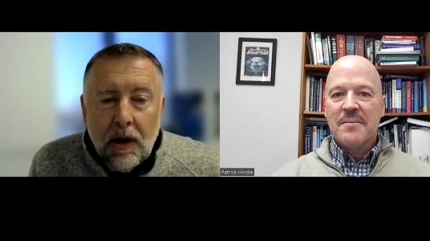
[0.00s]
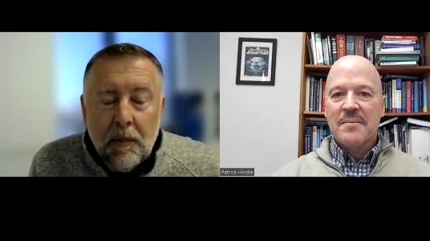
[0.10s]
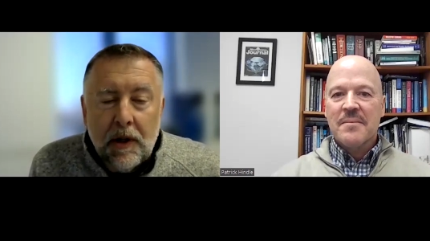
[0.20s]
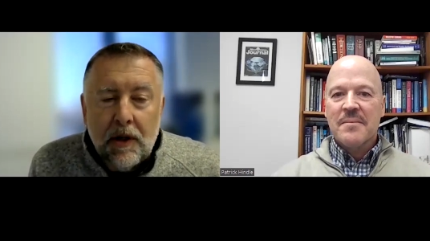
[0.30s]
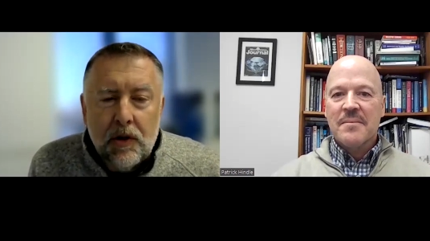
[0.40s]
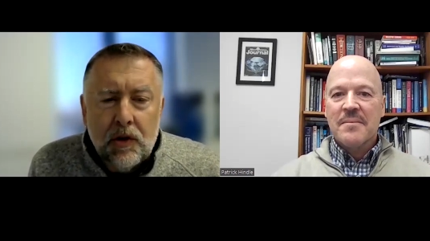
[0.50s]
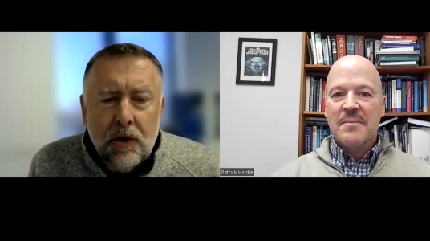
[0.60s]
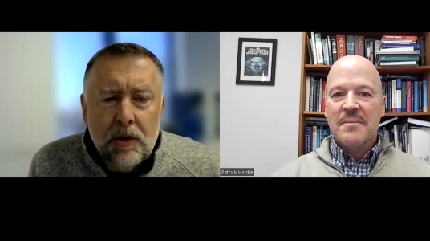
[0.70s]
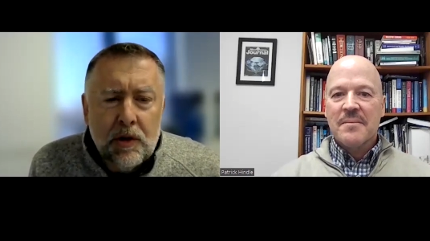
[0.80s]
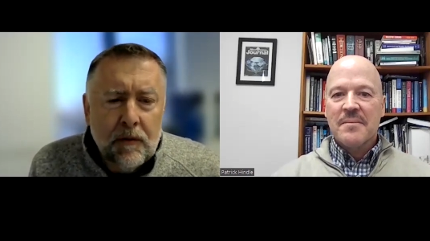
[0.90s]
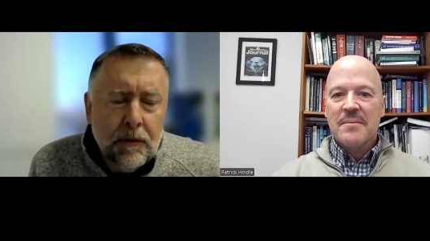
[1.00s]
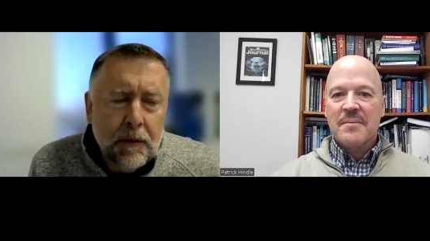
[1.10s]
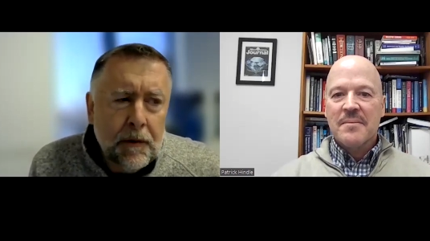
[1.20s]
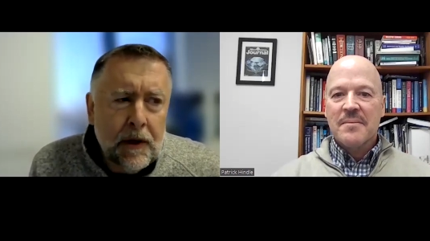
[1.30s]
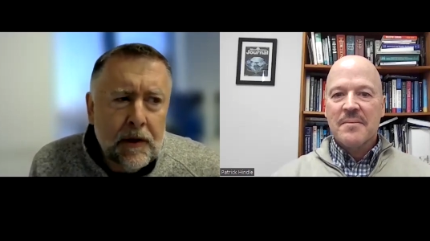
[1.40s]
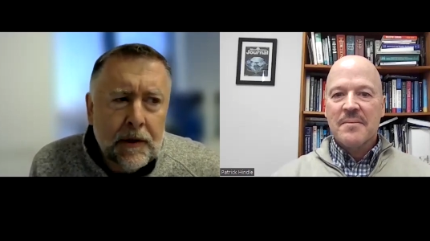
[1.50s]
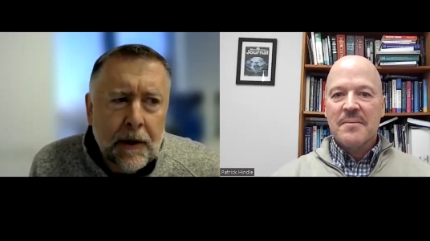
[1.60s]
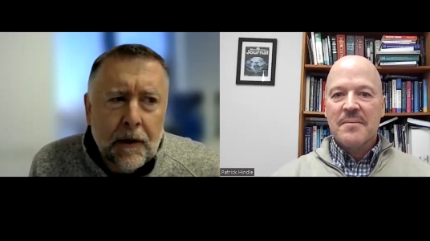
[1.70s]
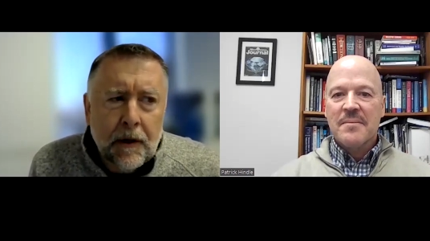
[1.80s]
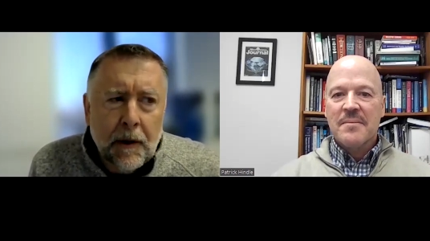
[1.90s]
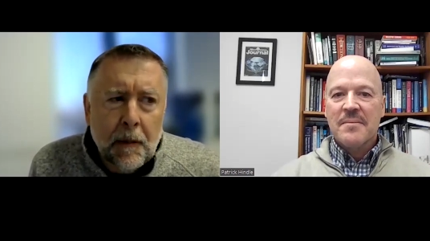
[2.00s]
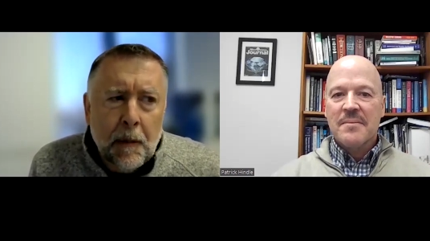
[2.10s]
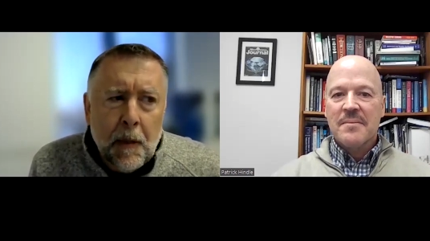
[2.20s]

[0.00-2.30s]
Speaker 1: I mean, concerns are for things like uh,